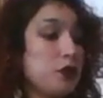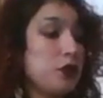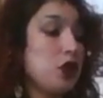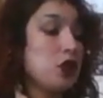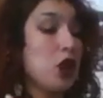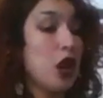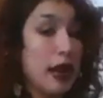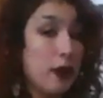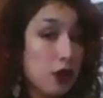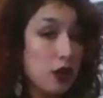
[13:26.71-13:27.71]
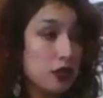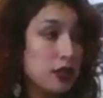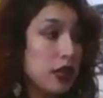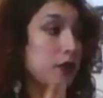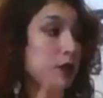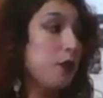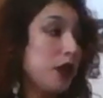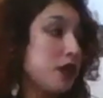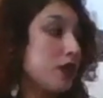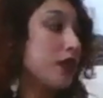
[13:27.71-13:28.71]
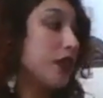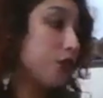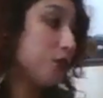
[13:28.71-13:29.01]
put on our altar, but that you